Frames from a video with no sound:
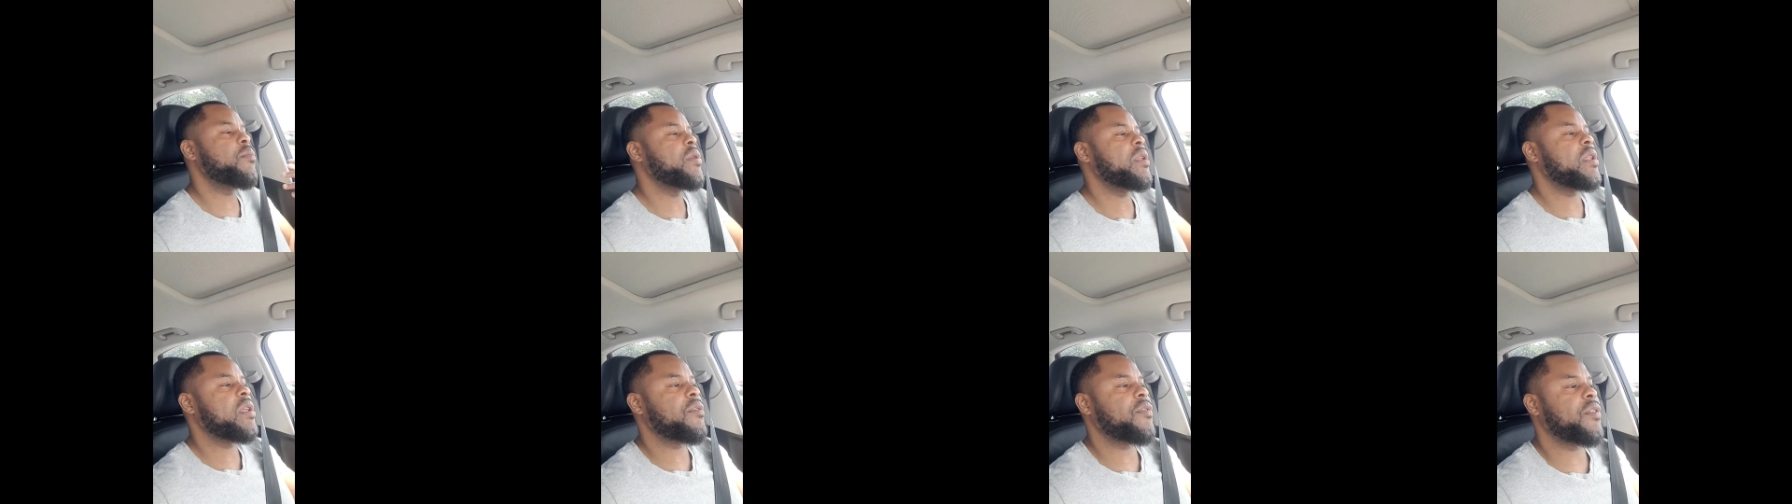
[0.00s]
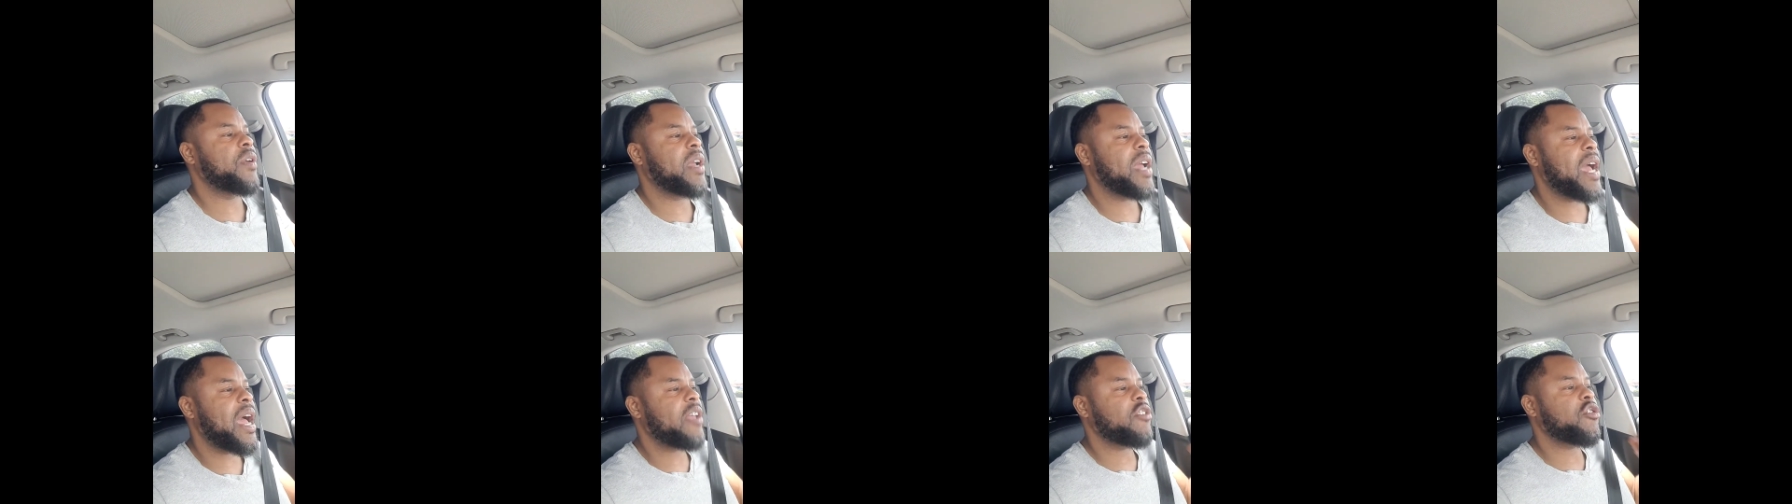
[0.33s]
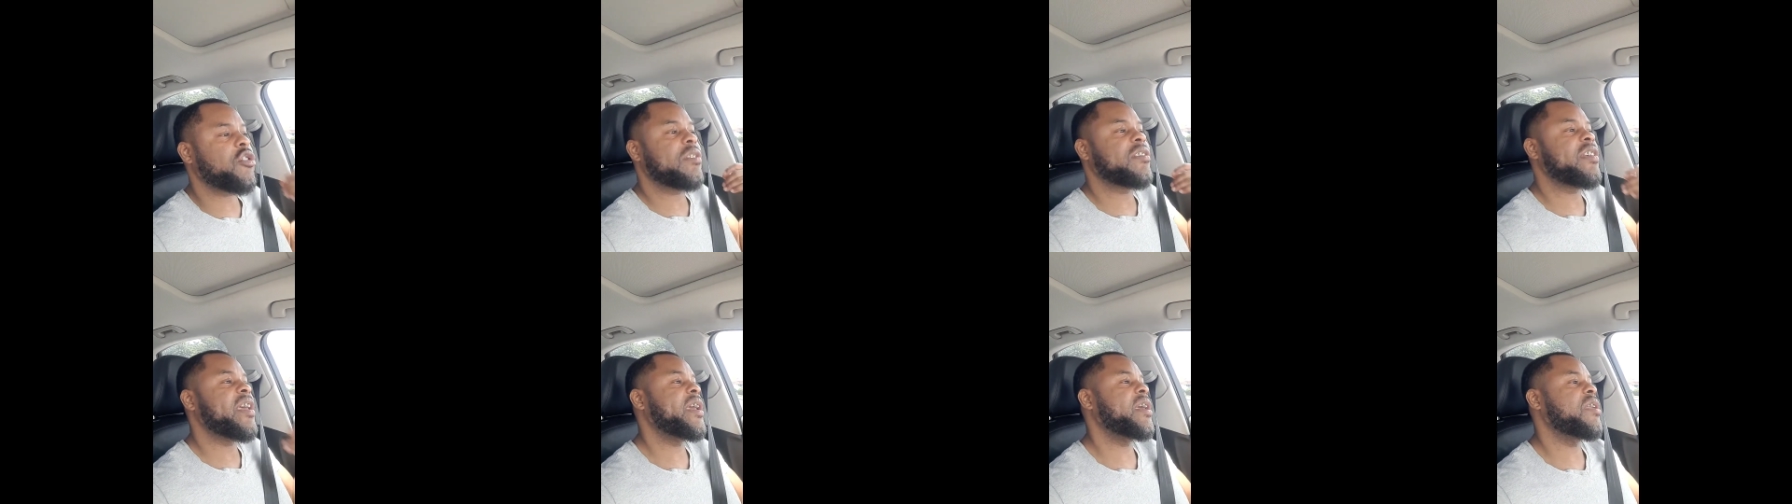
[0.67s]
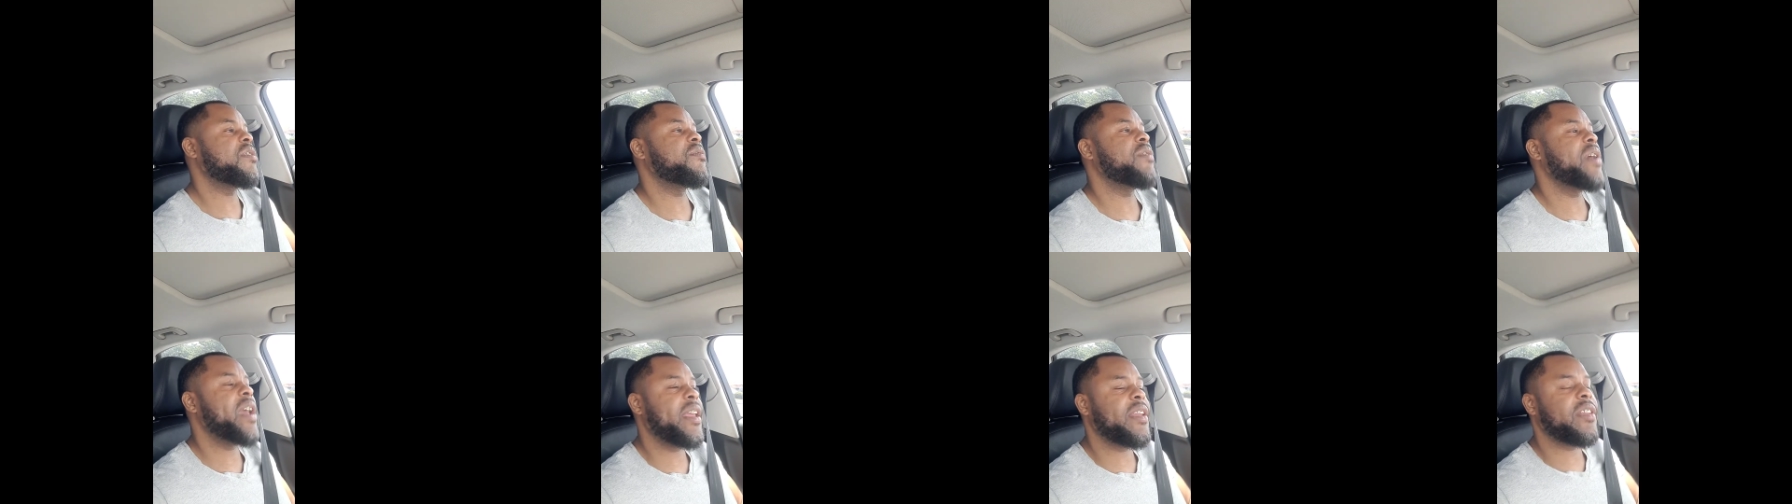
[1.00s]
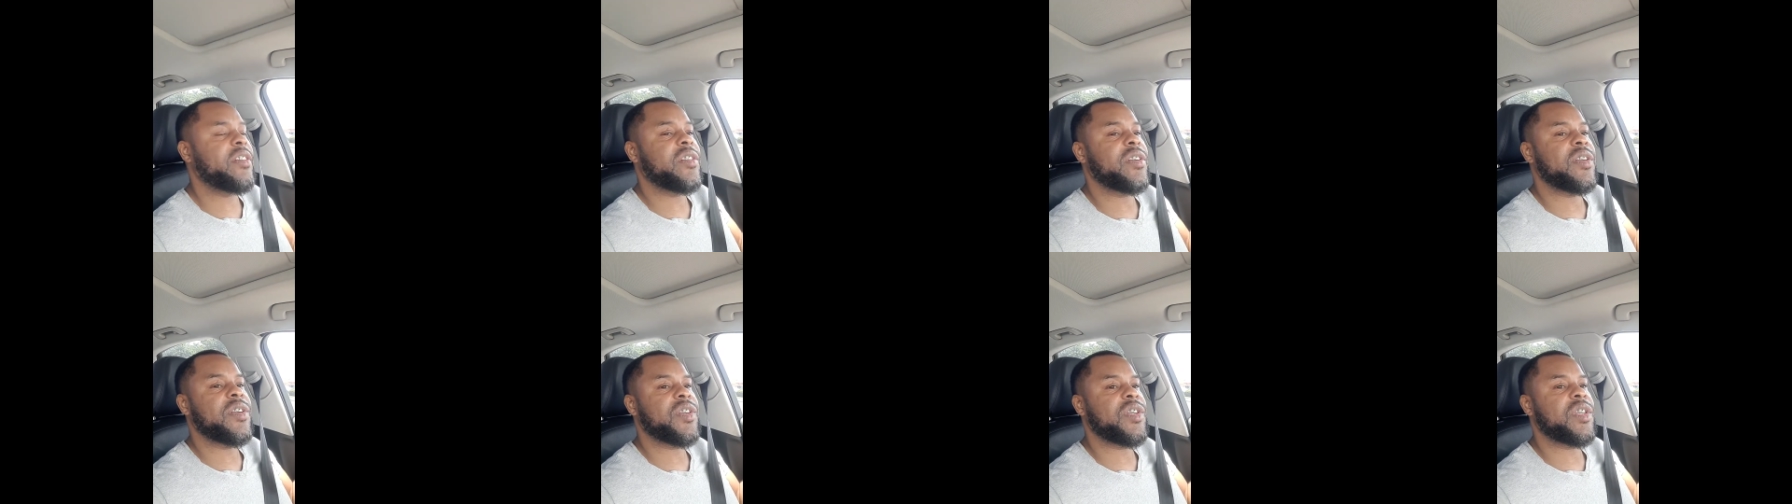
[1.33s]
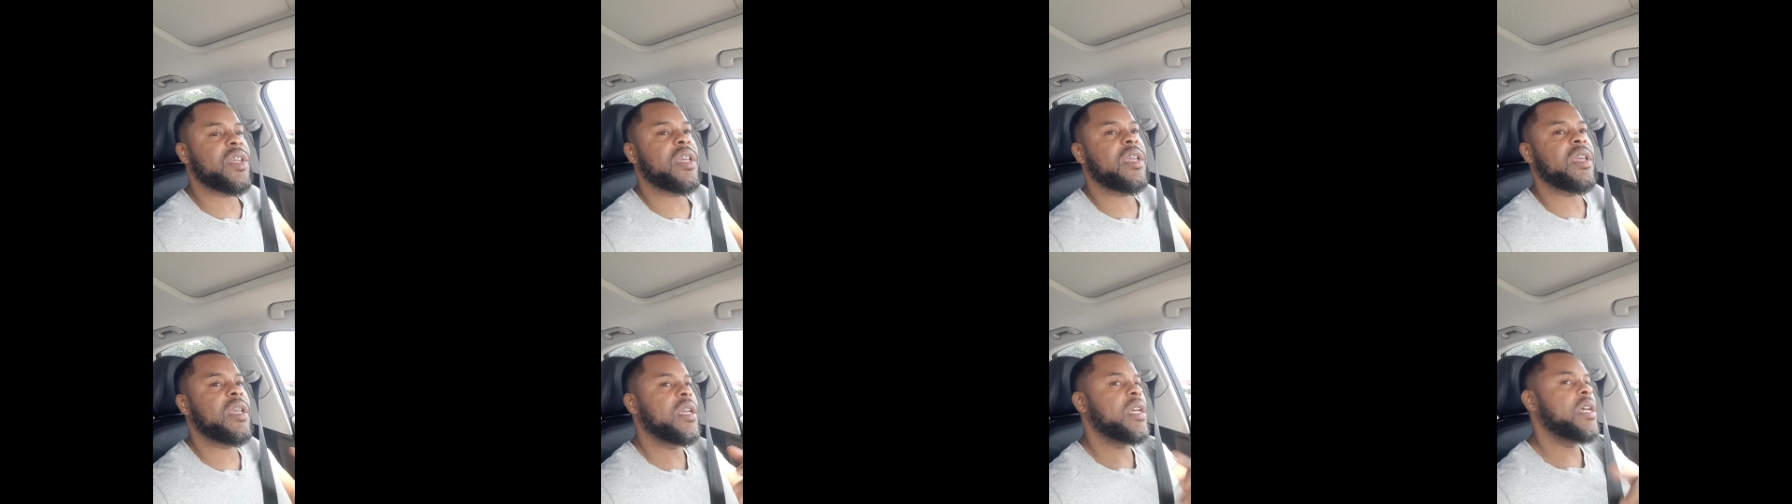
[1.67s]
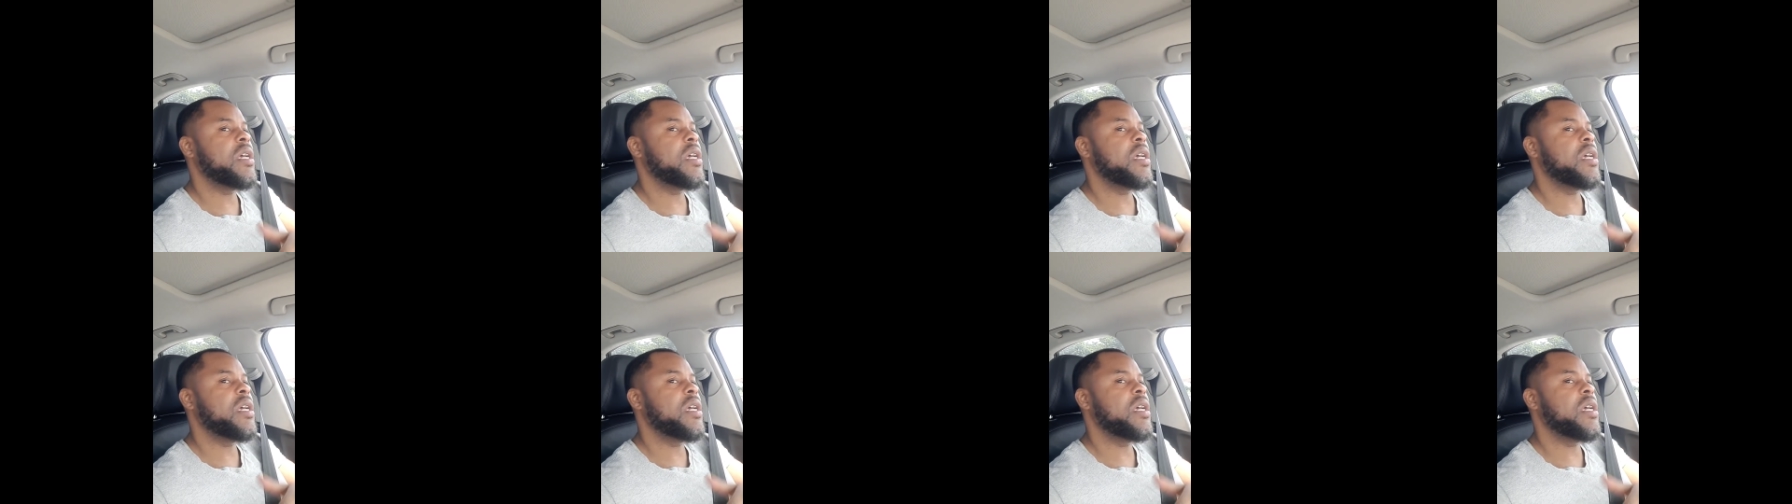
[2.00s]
went in for cos. started taking advantage of this shit.